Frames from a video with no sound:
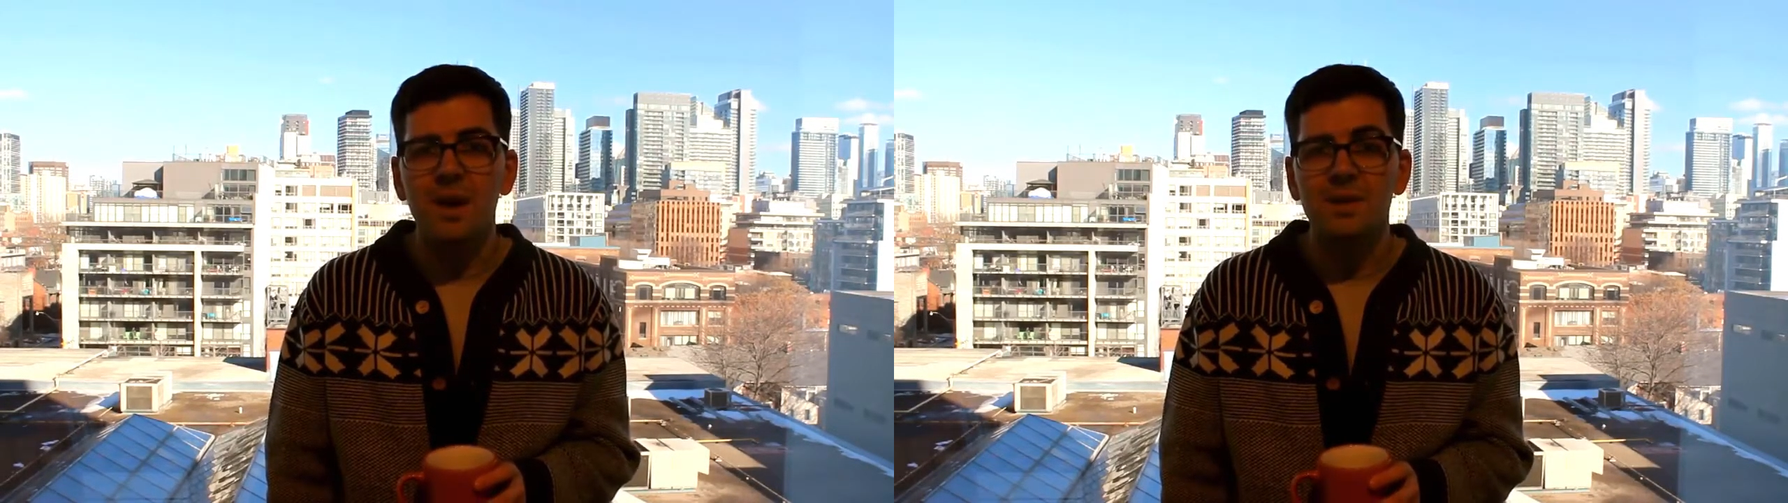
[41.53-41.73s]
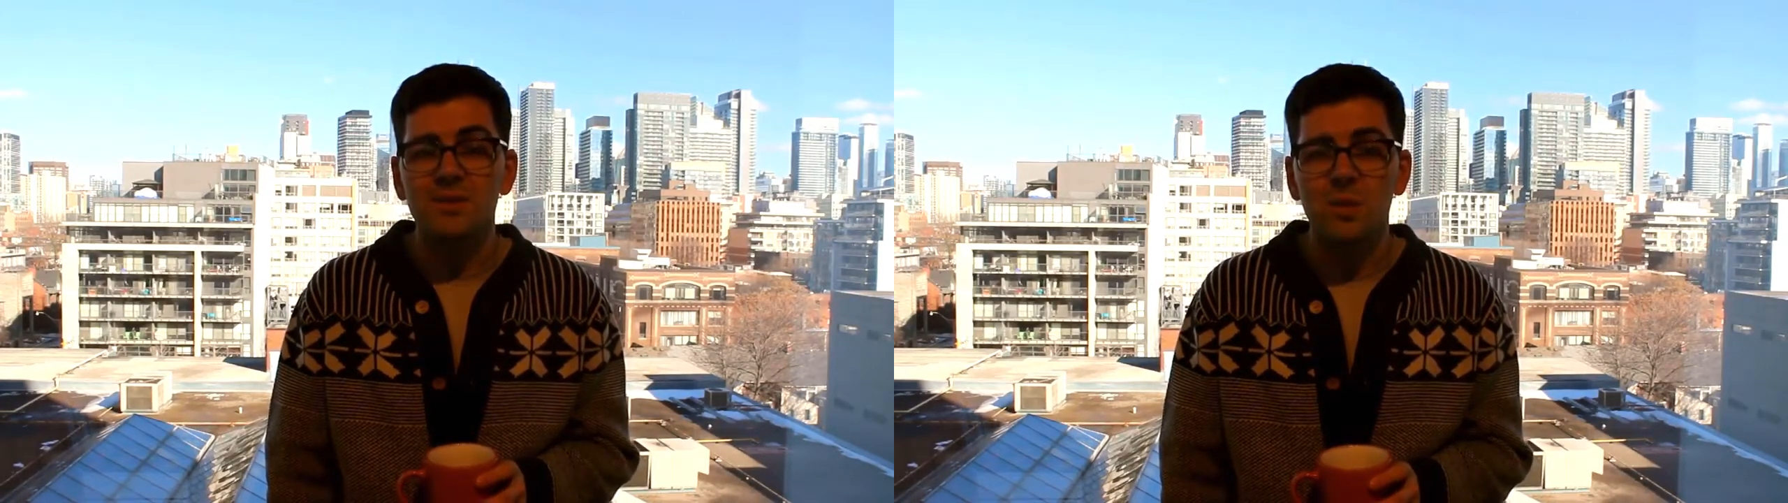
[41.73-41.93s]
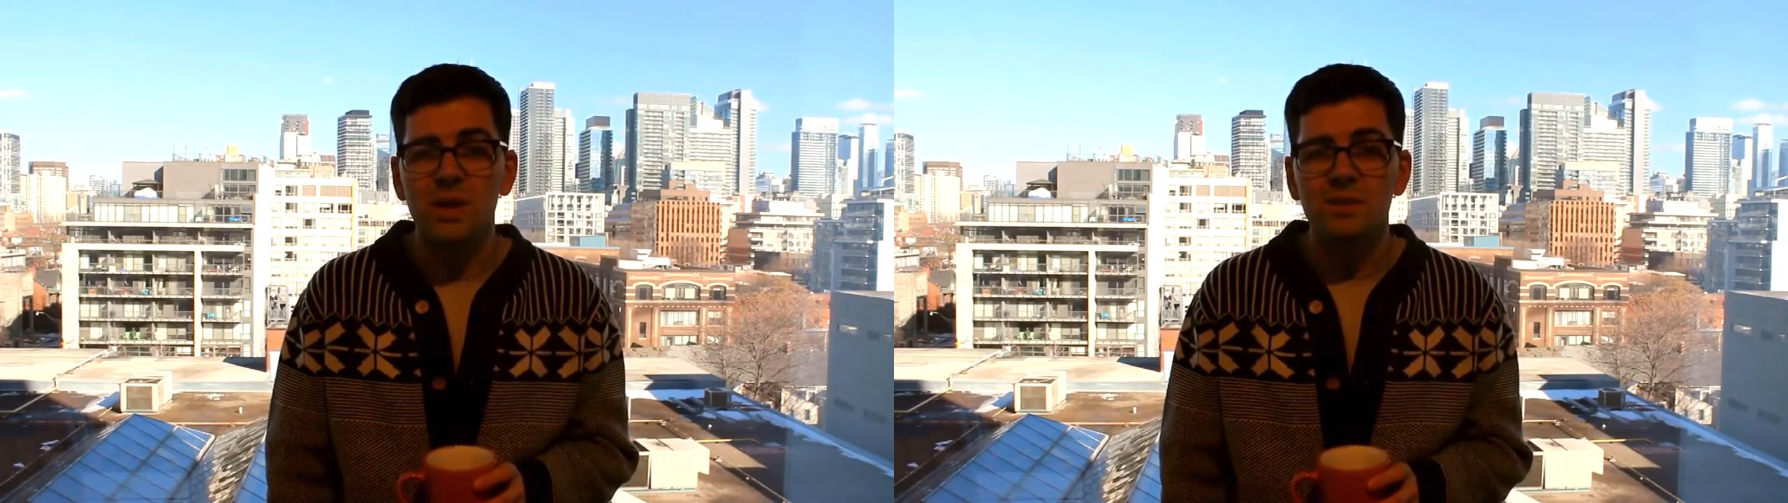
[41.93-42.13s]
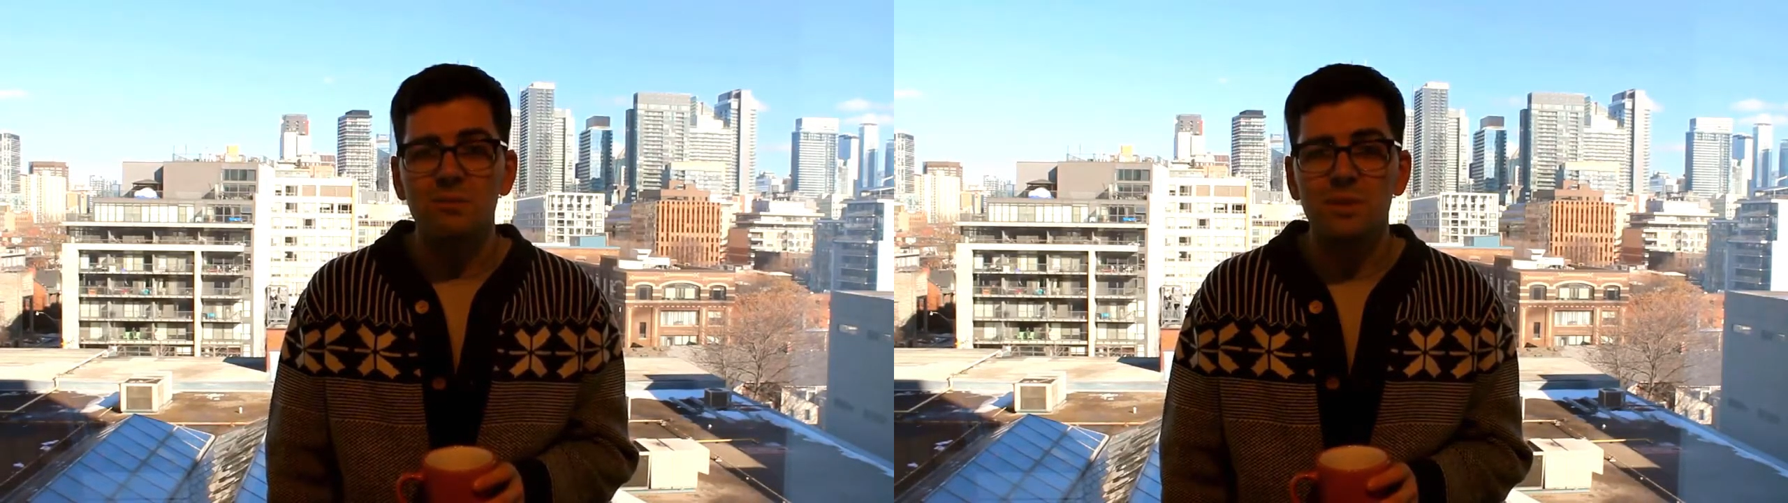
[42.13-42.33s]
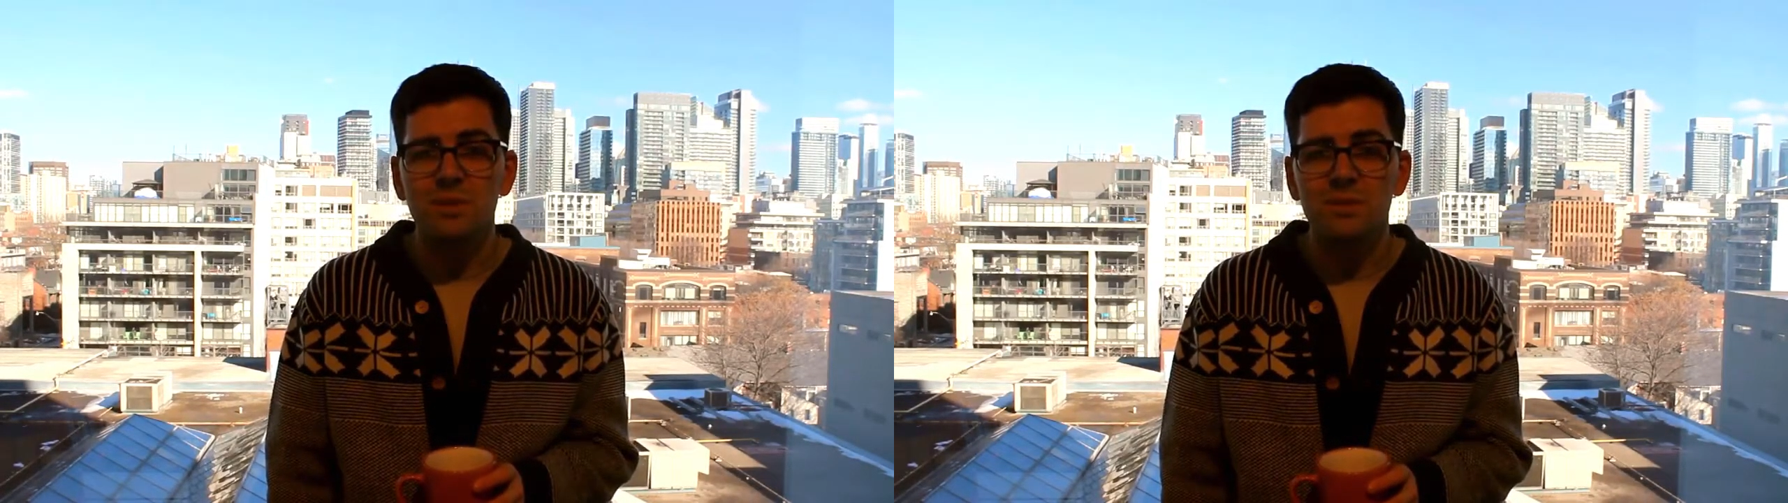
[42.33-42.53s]
is greatly
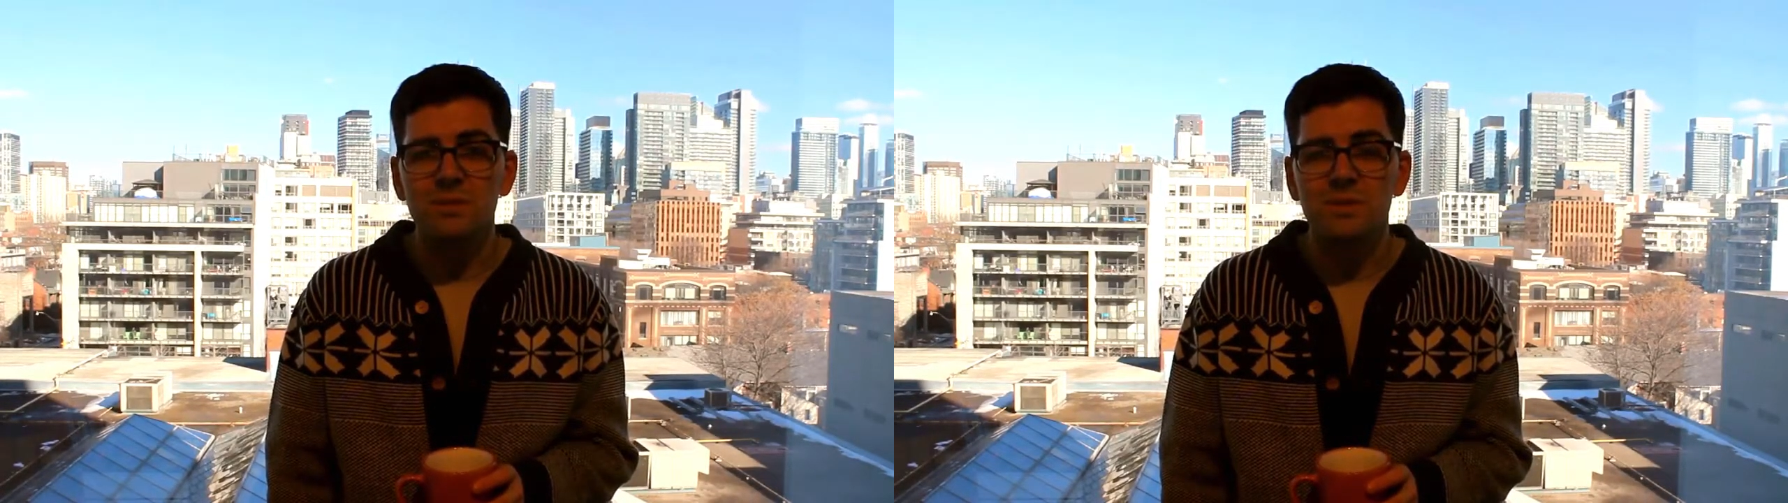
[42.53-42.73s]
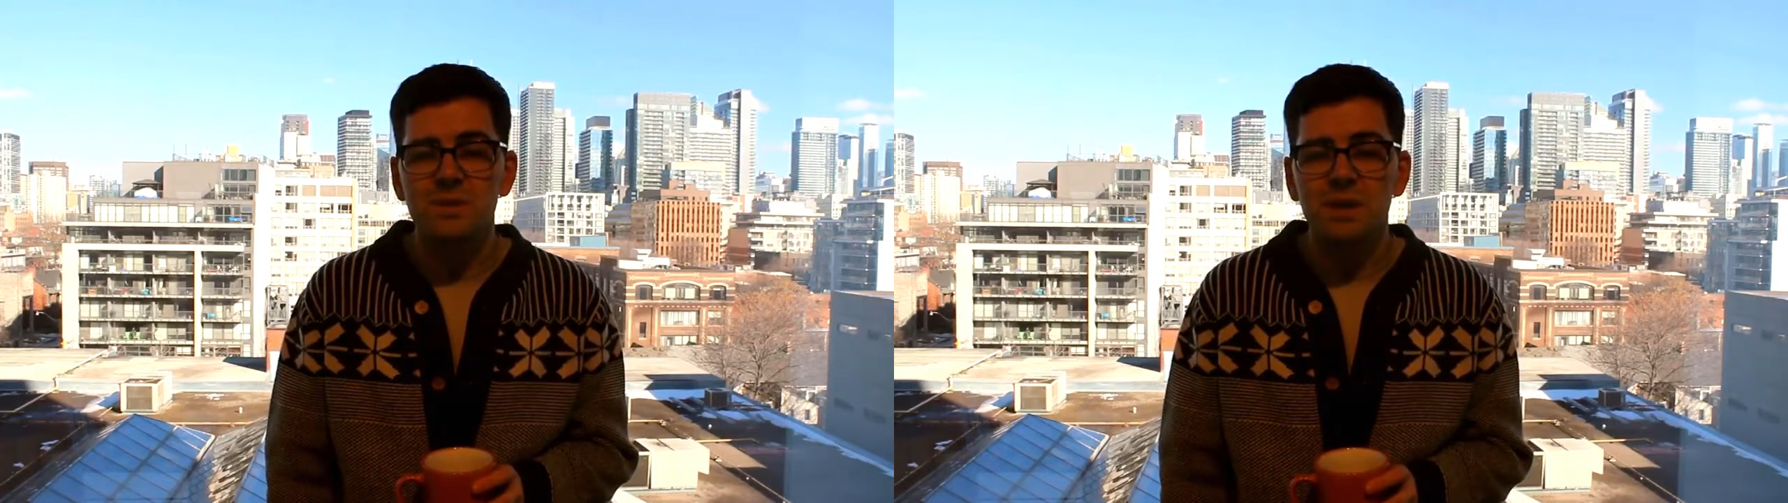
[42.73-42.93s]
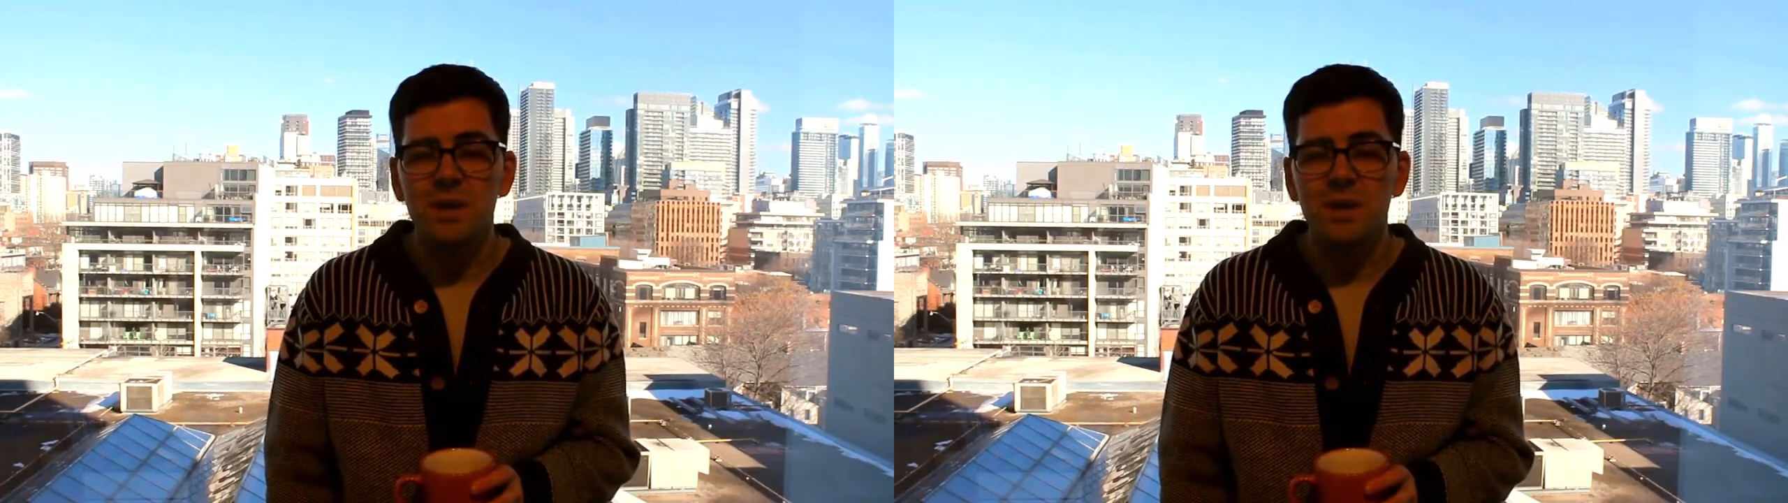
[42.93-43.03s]
reduced.